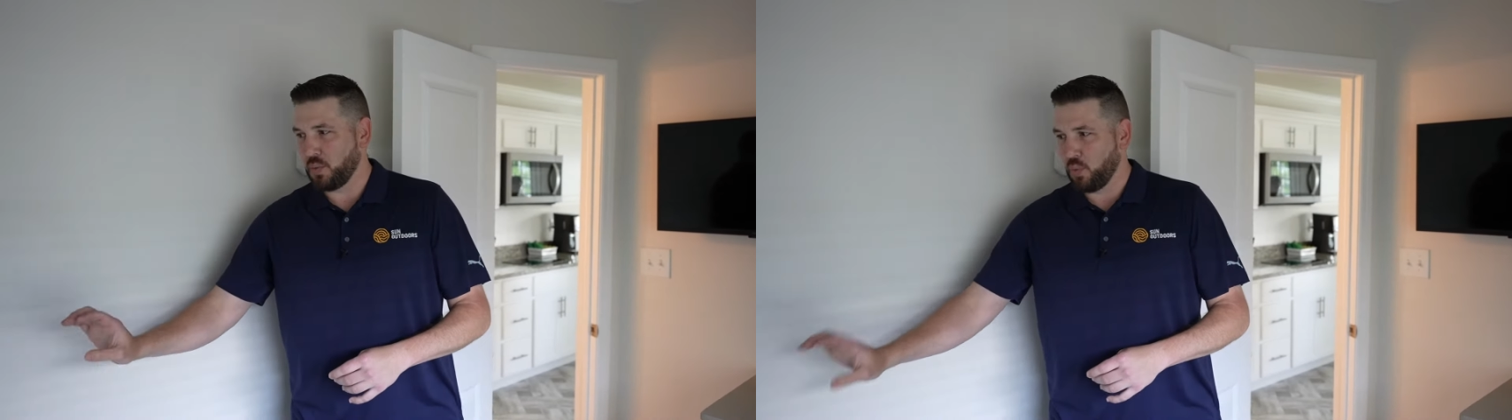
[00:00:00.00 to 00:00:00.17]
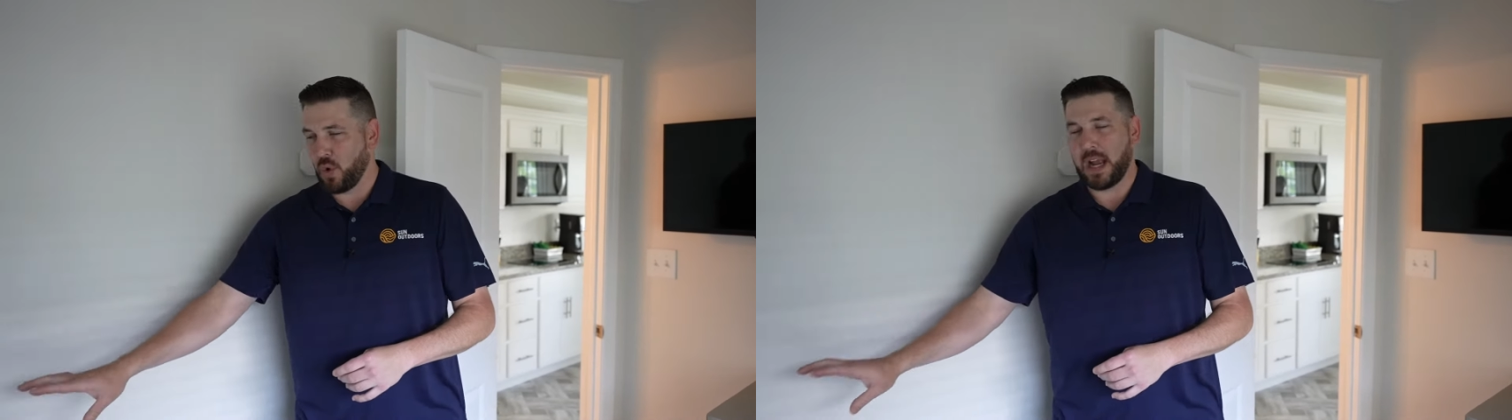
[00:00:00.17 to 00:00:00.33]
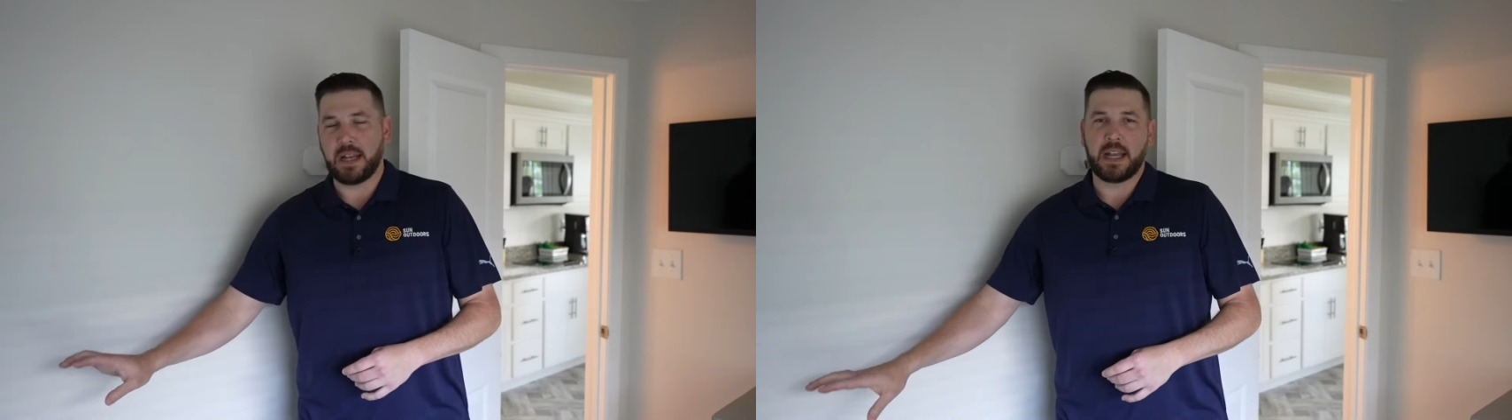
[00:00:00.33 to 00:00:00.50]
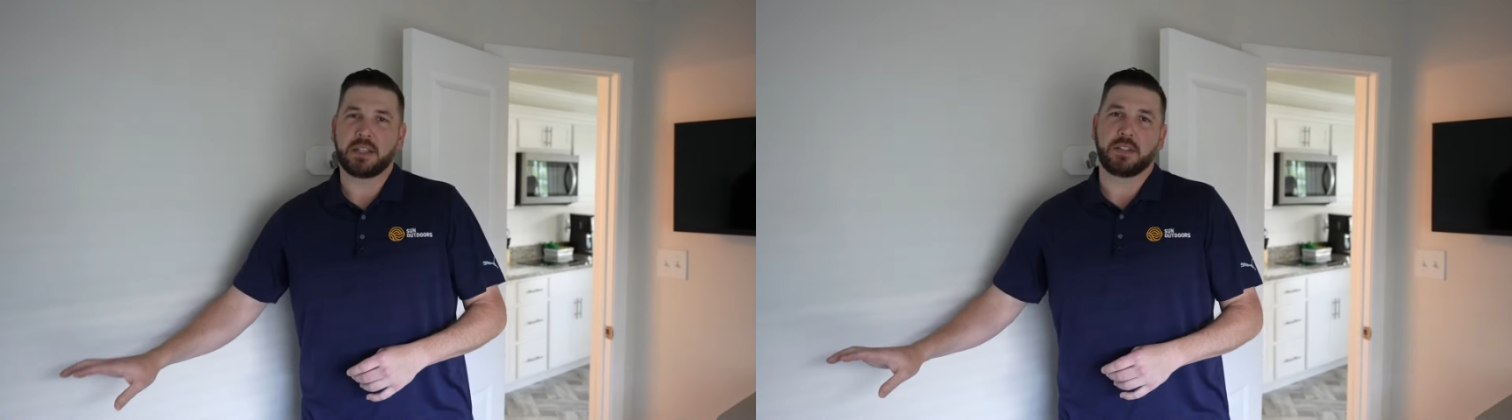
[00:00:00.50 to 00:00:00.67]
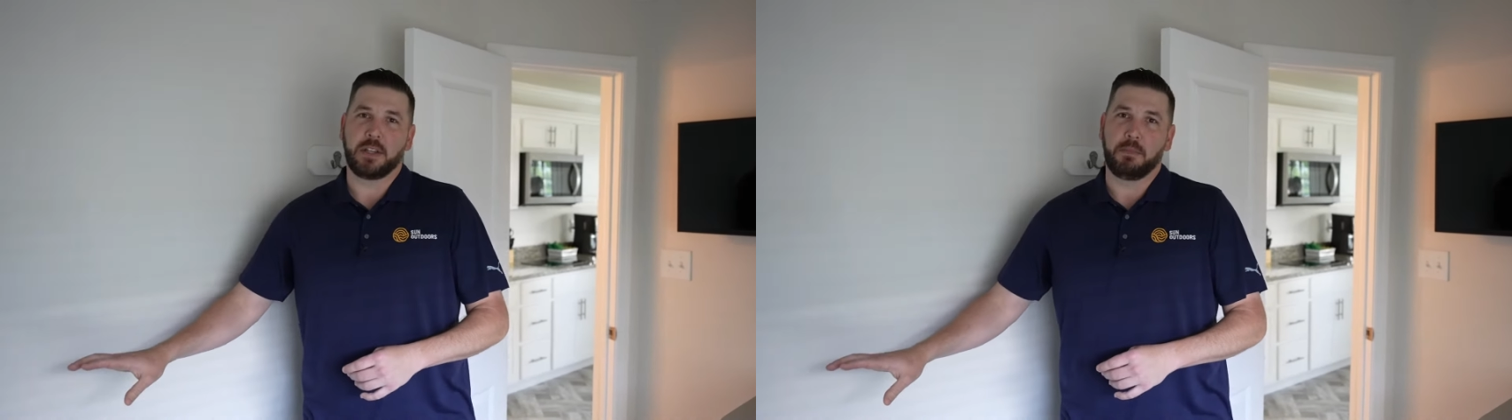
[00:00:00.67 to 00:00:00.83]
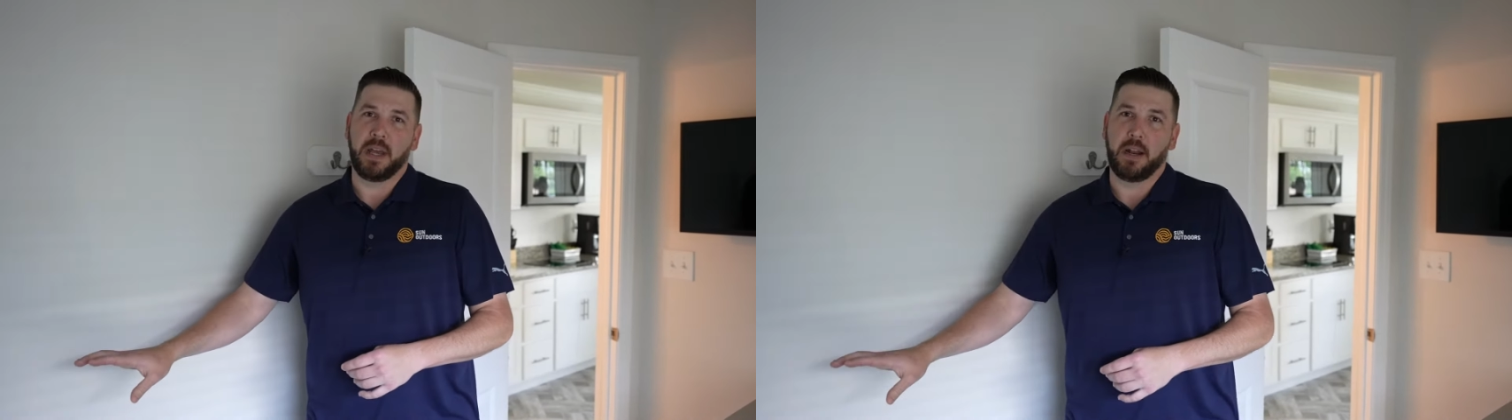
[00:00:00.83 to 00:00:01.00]
right next to
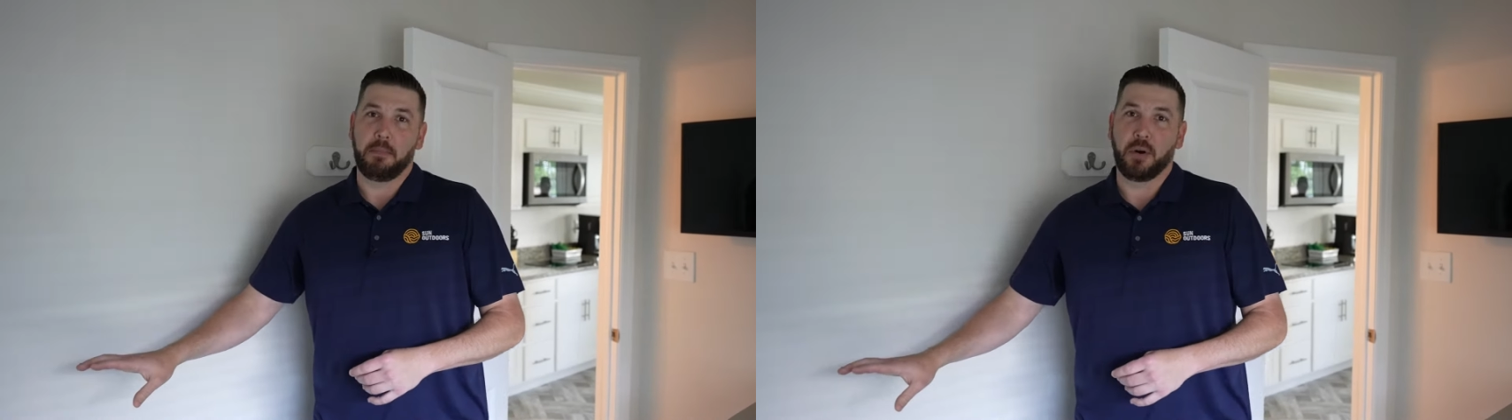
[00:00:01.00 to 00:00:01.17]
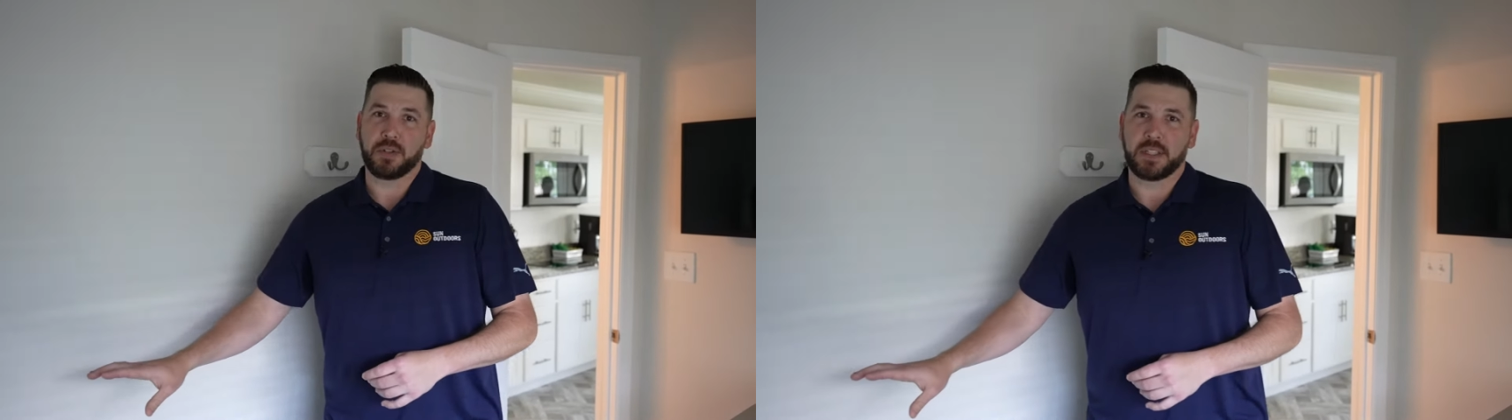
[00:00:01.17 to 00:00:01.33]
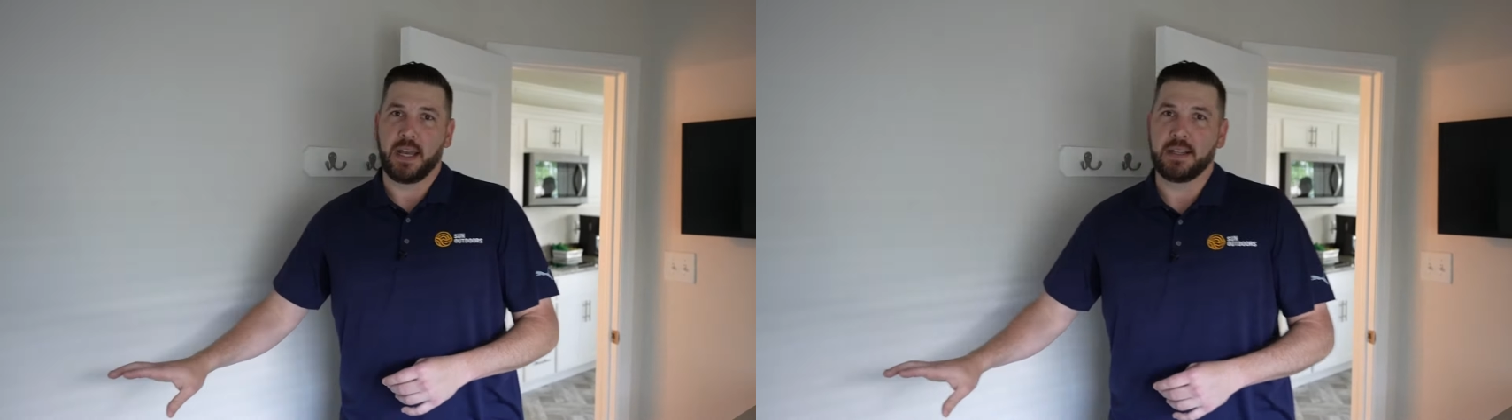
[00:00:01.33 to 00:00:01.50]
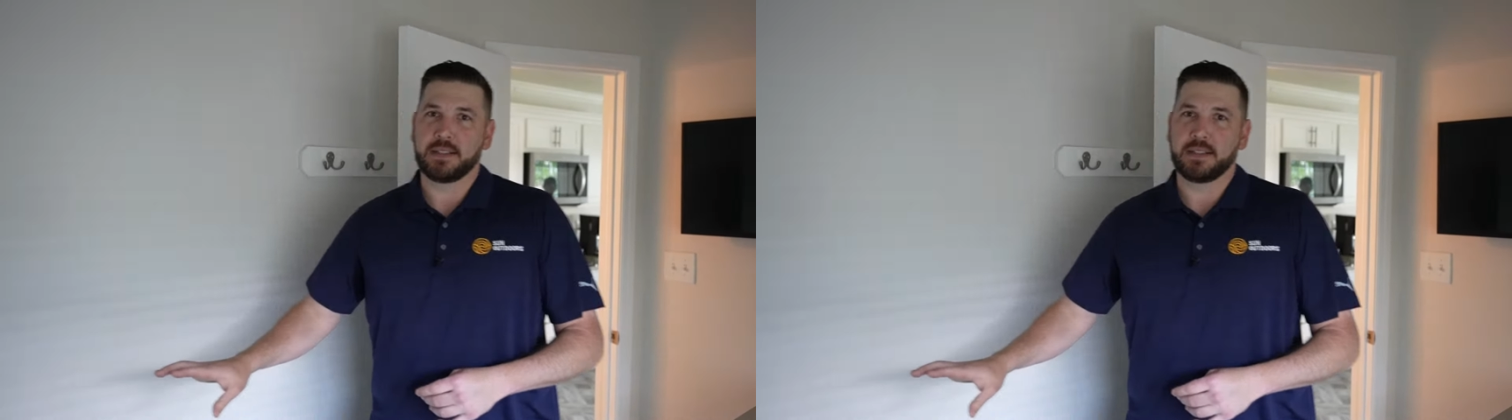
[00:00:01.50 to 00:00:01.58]
the bed on both sides.